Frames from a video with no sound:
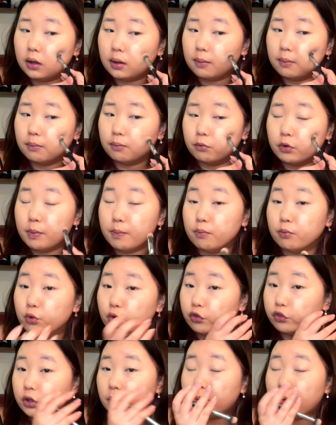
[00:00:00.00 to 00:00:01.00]

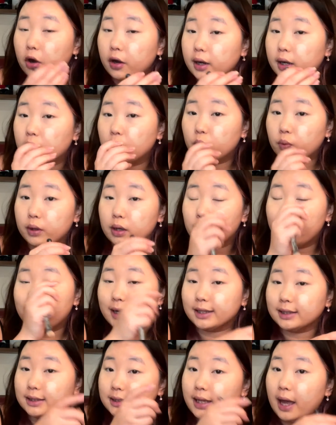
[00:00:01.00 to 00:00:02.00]
remove the product away when
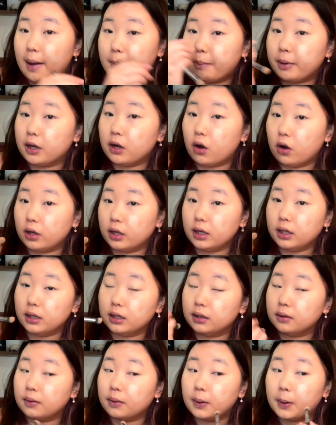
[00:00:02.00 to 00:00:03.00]
it's tapping on it.
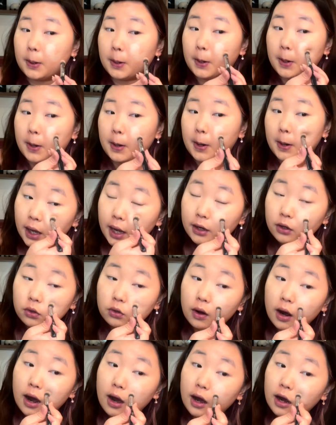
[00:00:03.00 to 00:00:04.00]
I don't
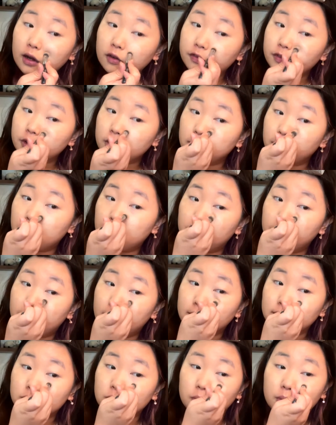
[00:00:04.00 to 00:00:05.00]
know how I feel about
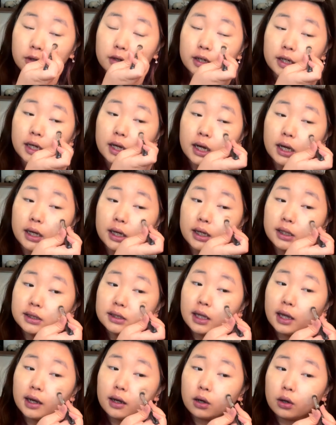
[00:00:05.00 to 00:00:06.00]
mask wearing, guys,
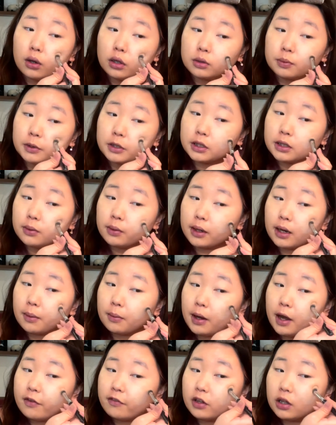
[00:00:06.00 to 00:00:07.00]
like especially when I
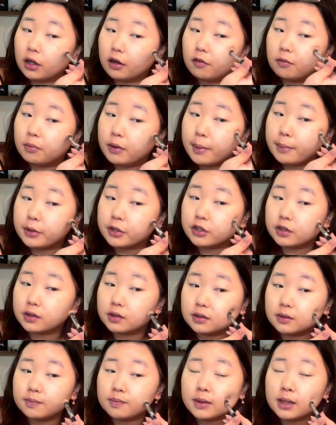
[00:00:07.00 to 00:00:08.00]
have a lot of
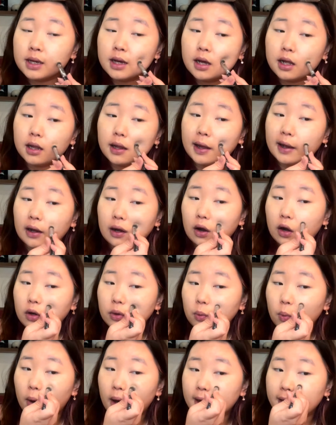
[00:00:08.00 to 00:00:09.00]
blemishes. Like
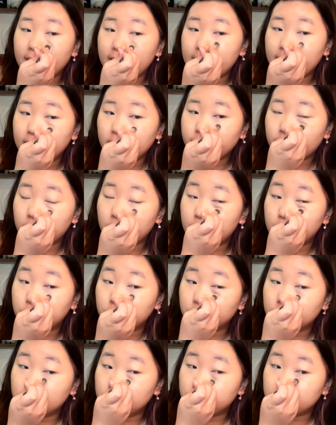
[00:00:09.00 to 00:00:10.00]
on one hand, from a
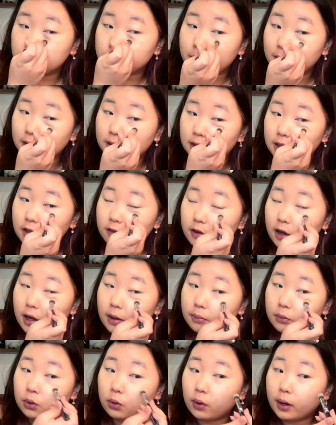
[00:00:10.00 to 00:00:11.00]
beauty perspective,
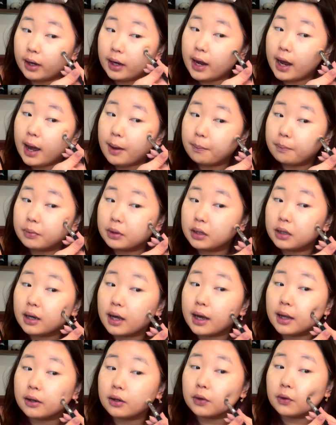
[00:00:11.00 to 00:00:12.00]
I'm quite happy
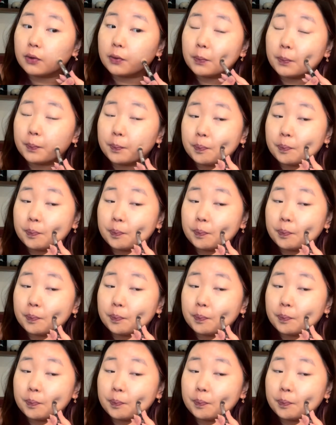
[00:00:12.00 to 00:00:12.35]
that, you know,